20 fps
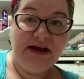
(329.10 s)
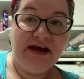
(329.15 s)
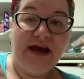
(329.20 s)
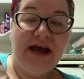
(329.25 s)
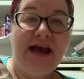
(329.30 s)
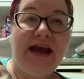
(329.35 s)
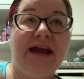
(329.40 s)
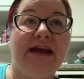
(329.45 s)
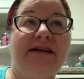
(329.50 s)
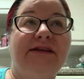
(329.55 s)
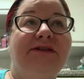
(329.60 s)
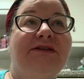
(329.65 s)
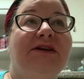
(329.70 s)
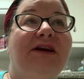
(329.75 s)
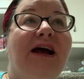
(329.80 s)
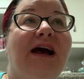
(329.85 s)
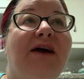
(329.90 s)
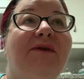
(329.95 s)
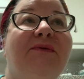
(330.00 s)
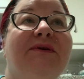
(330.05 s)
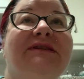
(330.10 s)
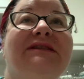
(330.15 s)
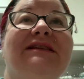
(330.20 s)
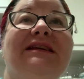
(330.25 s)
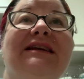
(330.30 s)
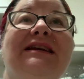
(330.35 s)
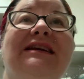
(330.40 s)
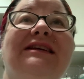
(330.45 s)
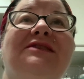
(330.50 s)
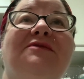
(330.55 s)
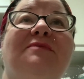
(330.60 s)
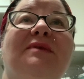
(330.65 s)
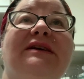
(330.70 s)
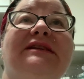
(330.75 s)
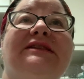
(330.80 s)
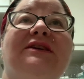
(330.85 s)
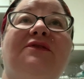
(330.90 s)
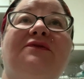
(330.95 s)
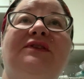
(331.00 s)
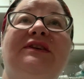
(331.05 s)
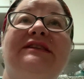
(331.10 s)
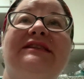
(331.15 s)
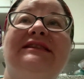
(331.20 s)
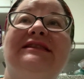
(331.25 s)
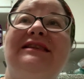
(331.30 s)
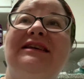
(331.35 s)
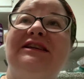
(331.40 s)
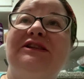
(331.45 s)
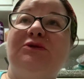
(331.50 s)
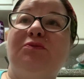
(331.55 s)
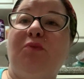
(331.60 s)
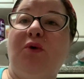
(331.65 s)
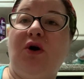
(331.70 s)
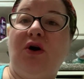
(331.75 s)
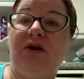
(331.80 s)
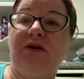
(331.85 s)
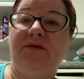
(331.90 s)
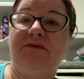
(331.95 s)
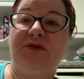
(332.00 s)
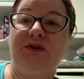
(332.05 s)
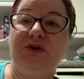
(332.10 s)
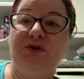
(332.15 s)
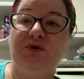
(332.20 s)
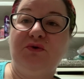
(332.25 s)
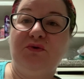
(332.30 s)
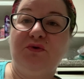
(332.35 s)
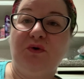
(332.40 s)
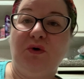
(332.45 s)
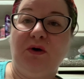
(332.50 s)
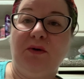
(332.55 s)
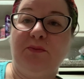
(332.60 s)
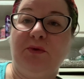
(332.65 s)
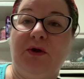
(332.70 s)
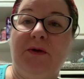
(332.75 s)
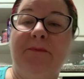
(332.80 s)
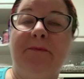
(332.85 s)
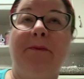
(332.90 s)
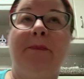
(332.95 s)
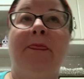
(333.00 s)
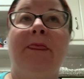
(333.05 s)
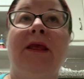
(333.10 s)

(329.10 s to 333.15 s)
And I was thinking to myself, is this part of the new normal?